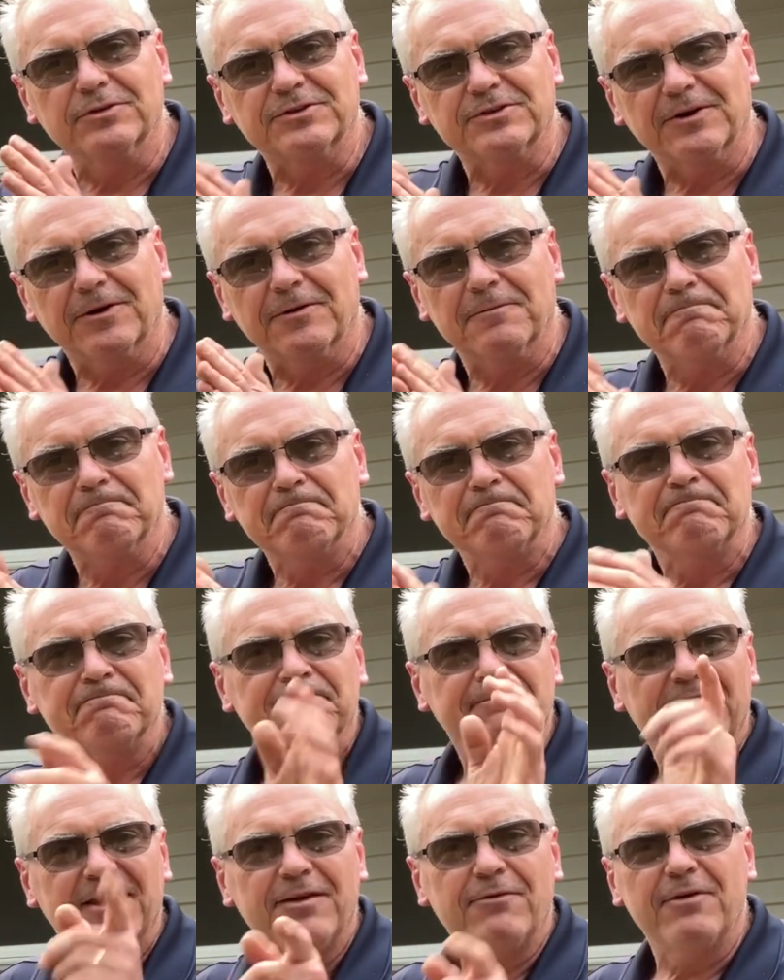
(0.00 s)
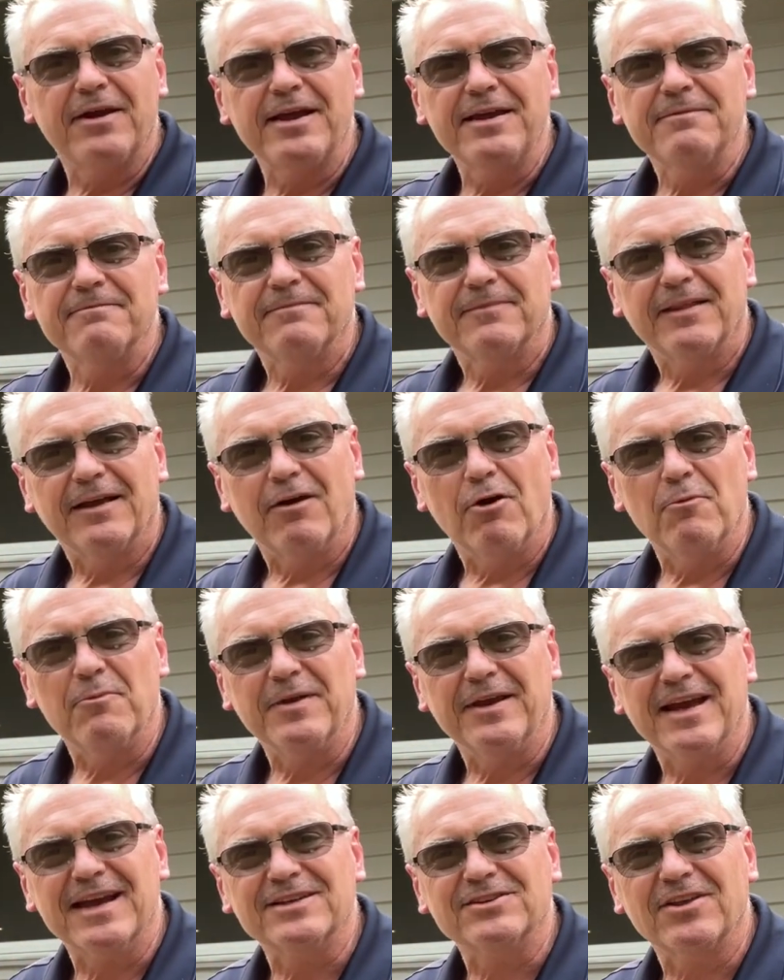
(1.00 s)
So anyway, I hope
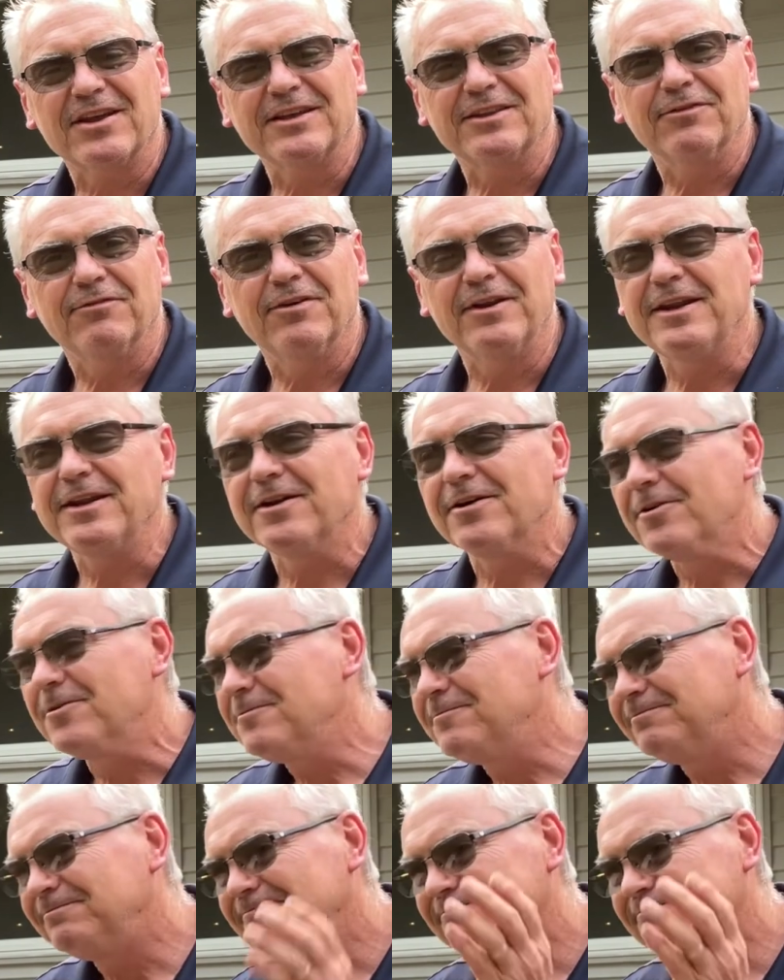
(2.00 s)
you guys liked the video.